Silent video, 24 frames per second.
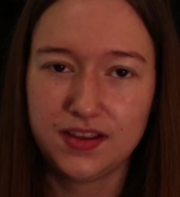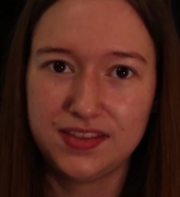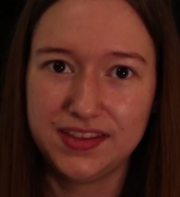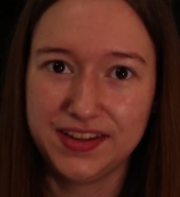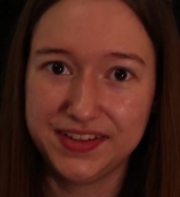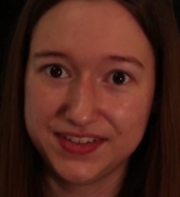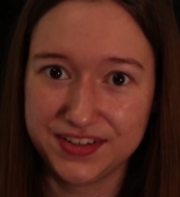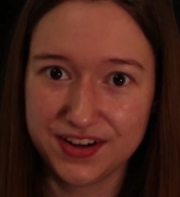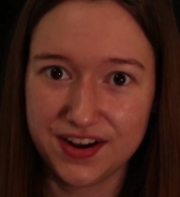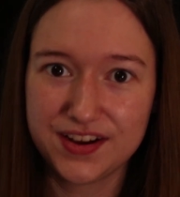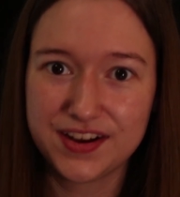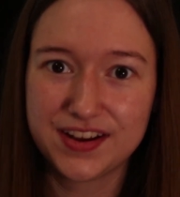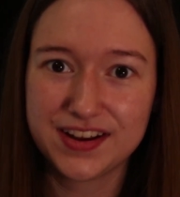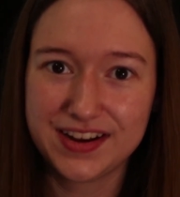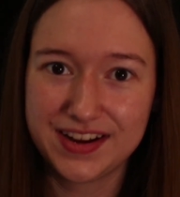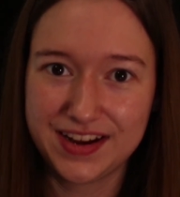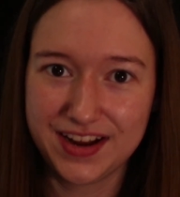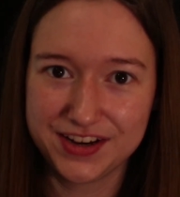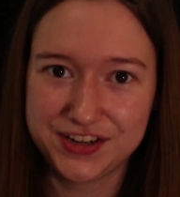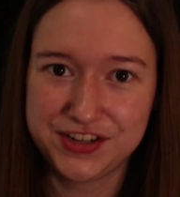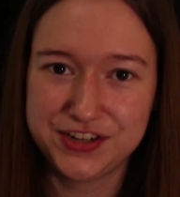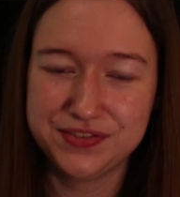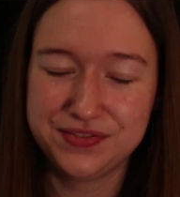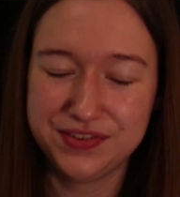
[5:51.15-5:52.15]
That's not going to
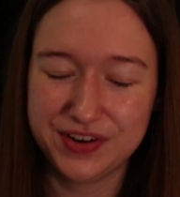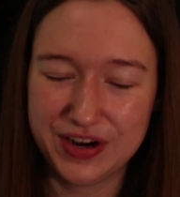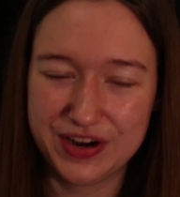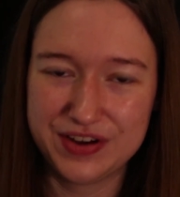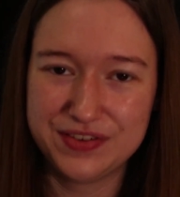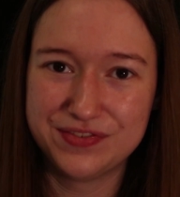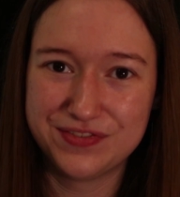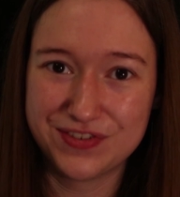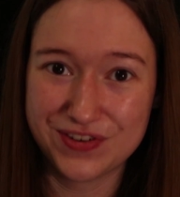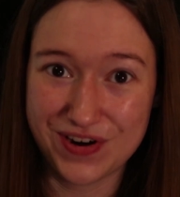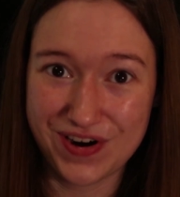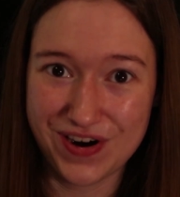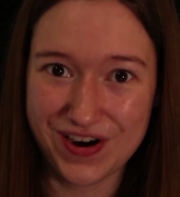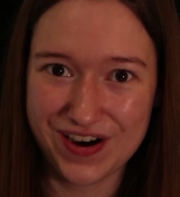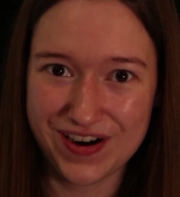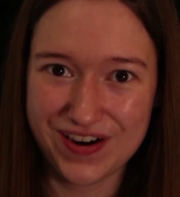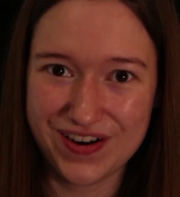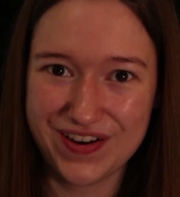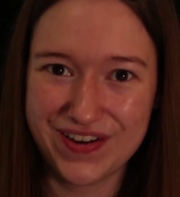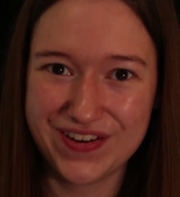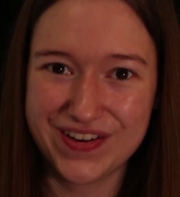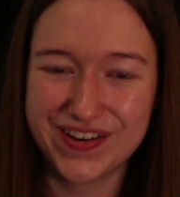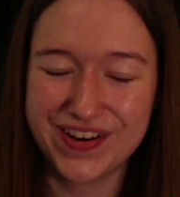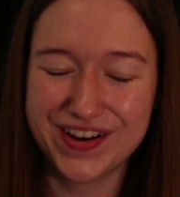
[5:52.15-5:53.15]
get you very
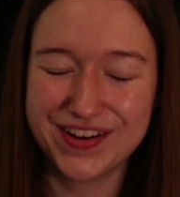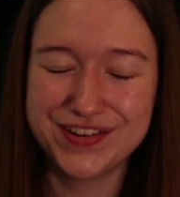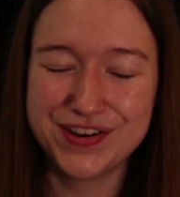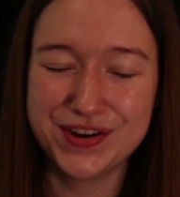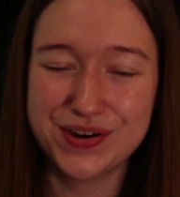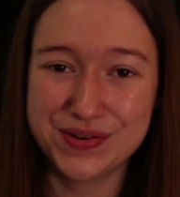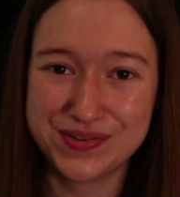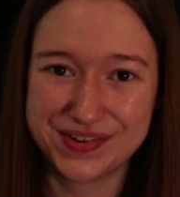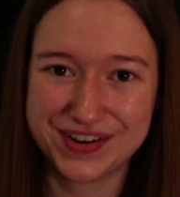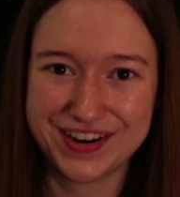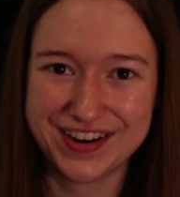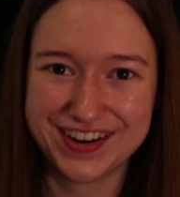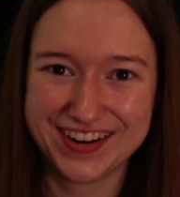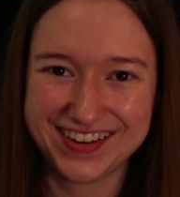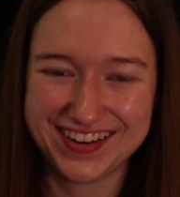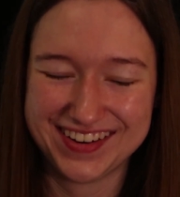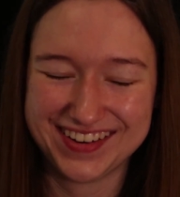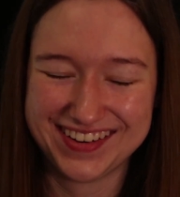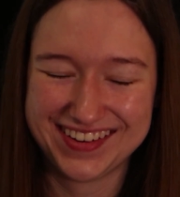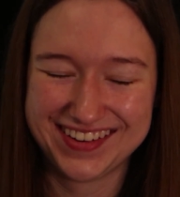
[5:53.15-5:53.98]
far on OCRE.